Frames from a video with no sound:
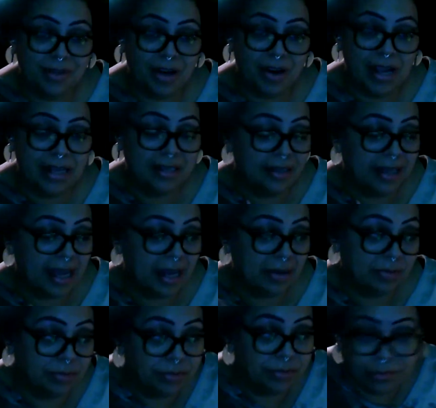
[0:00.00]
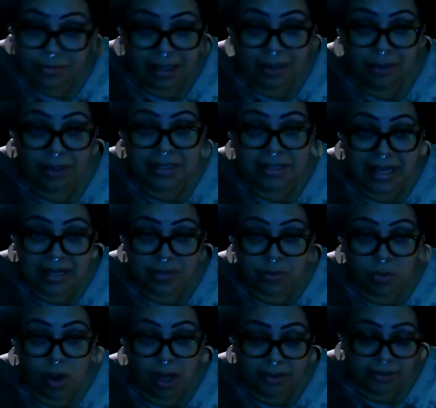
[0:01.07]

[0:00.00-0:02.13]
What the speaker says: All right. Again, it only takes 1.